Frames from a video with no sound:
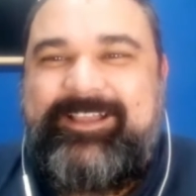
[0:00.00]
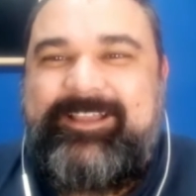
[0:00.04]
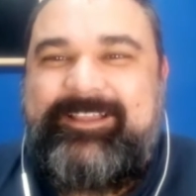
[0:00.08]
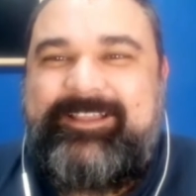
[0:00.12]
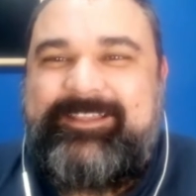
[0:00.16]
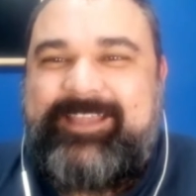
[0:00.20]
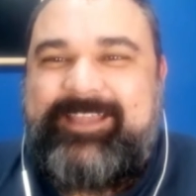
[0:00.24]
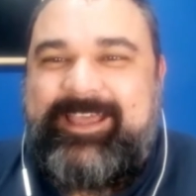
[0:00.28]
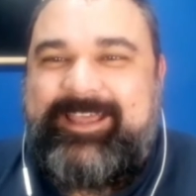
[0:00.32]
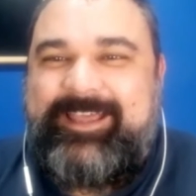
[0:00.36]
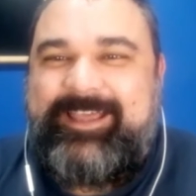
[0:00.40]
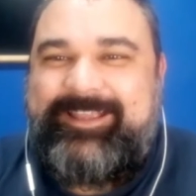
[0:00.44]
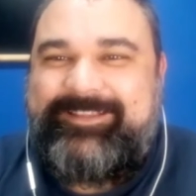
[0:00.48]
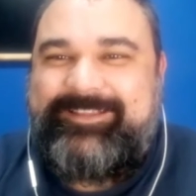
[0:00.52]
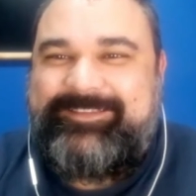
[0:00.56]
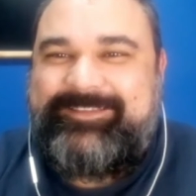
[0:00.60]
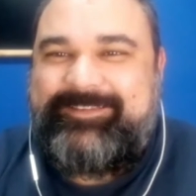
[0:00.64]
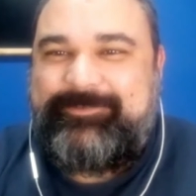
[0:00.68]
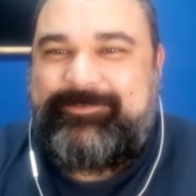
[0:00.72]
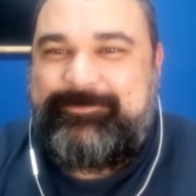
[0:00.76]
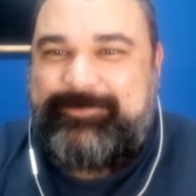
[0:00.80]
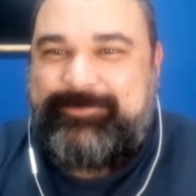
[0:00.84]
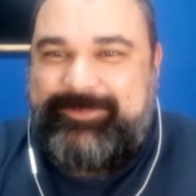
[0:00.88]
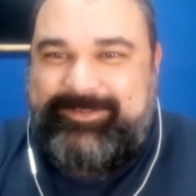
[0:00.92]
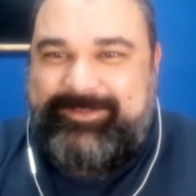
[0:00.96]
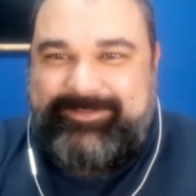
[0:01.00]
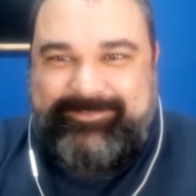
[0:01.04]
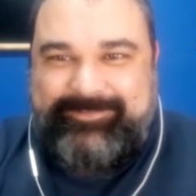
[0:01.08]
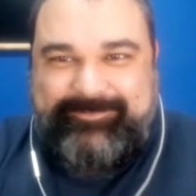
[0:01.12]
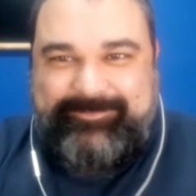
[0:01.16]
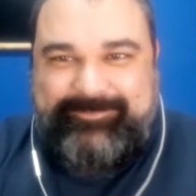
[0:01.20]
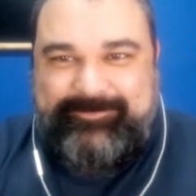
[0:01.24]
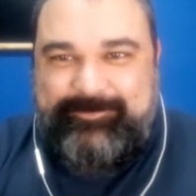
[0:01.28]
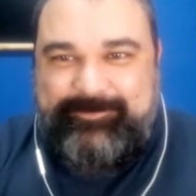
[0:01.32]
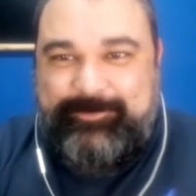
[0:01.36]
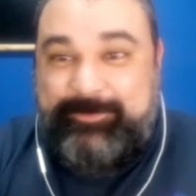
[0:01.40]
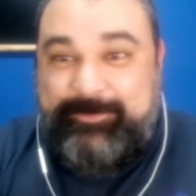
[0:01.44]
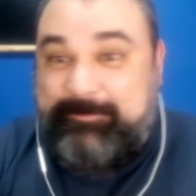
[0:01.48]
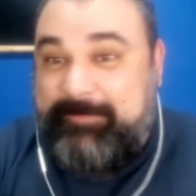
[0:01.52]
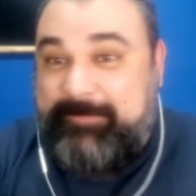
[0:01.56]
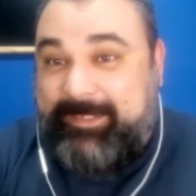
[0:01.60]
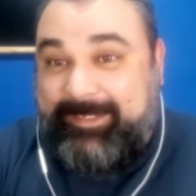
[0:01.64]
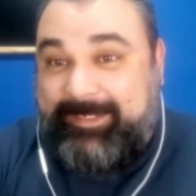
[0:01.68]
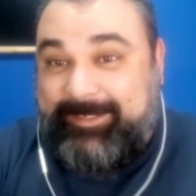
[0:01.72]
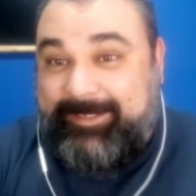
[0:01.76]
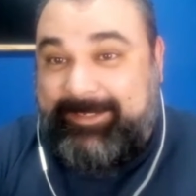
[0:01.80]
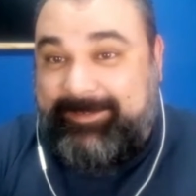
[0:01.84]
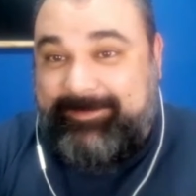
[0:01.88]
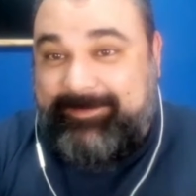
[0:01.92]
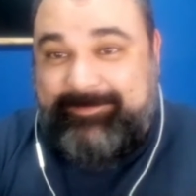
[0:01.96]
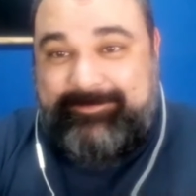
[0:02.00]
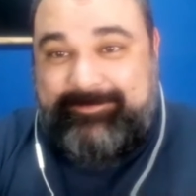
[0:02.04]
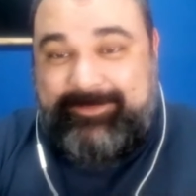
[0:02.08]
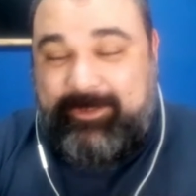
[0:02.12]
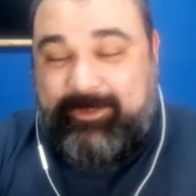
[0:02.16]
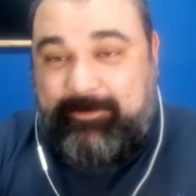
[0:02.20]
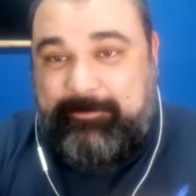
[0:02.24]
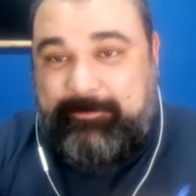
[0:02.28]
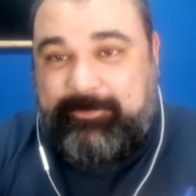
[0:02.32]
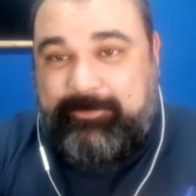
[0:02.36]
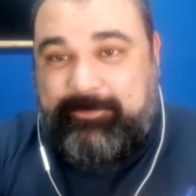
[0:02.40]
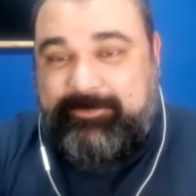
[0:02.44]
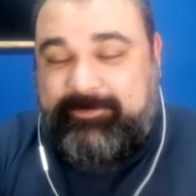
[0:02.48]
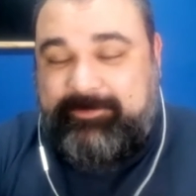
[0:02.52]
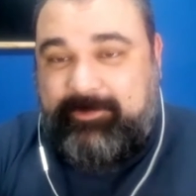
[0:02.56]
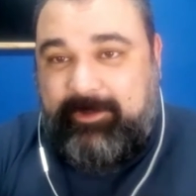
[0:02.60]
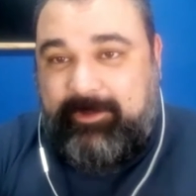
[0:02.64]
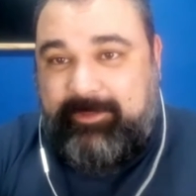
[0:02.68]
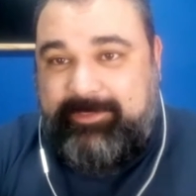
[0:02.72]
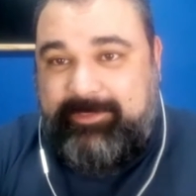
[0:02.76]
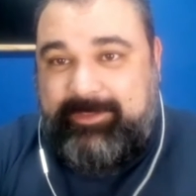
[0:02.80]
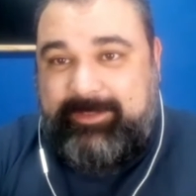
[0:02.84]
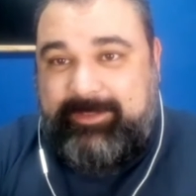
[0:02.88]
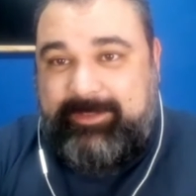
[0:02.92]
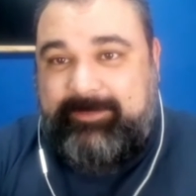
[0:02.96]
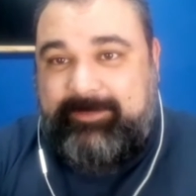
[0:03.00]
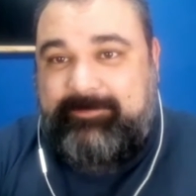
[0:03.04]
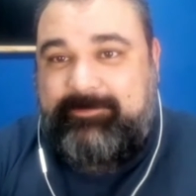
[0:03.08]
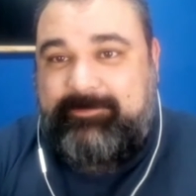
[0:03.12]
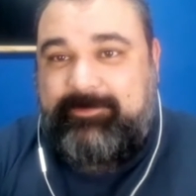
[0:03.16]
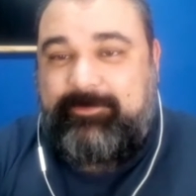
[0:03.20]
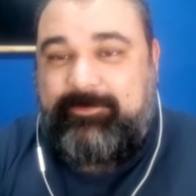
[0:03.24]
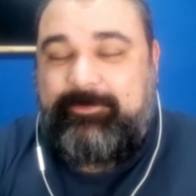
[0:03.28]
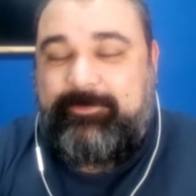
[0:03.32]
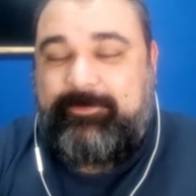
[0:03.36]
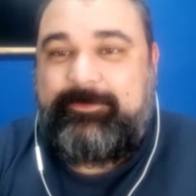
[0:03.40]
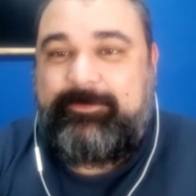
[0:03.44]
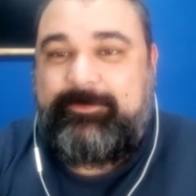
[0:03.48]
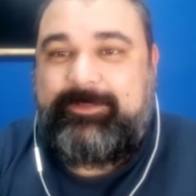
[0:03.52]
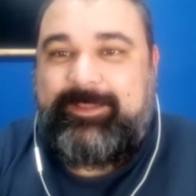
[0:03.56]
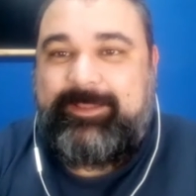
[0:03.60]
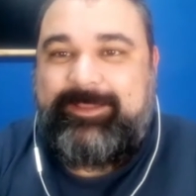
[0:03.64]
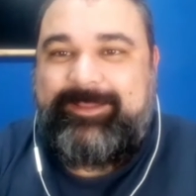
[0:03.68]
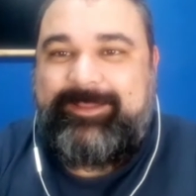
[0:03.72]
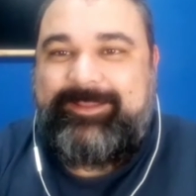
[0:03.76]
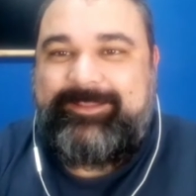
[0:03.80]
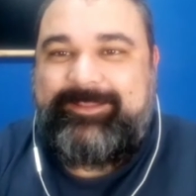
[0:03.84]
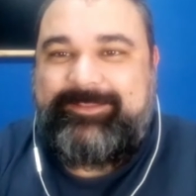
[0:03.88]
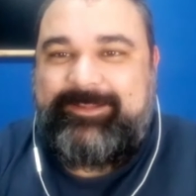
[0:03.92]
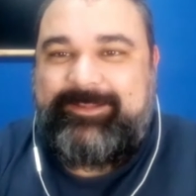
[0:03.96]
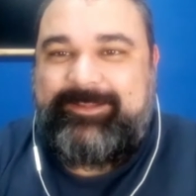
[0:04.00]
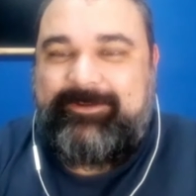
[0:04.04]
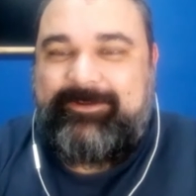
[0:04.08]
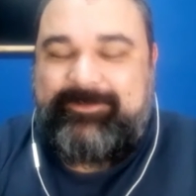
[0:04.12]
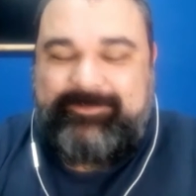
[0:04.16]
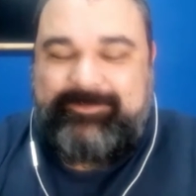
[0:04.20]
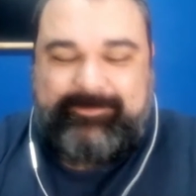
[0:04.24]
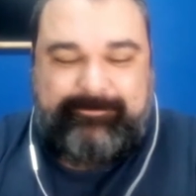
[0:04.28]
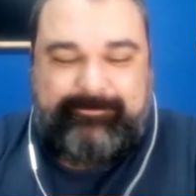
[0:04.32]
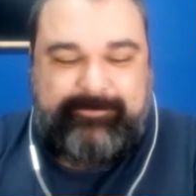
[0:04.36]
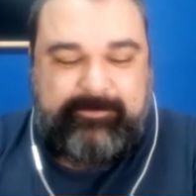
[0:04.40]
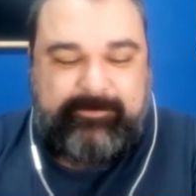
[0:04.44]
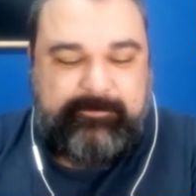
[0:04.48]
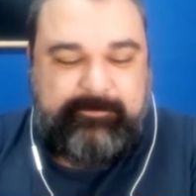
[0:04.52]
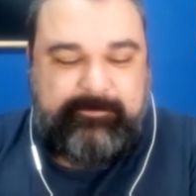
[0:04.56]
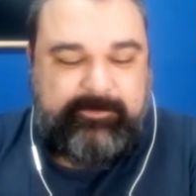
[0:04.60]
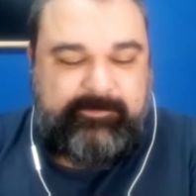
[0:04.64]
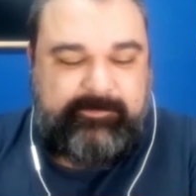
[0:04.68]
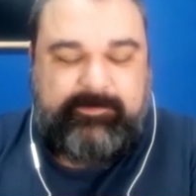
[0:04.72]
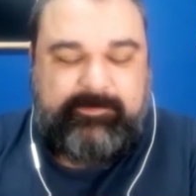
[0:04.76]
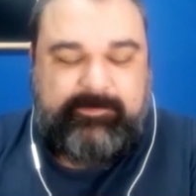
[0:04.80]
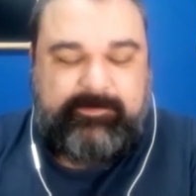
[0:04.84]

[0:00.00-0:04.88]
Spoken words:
that would mean almost nothing. So there is a famous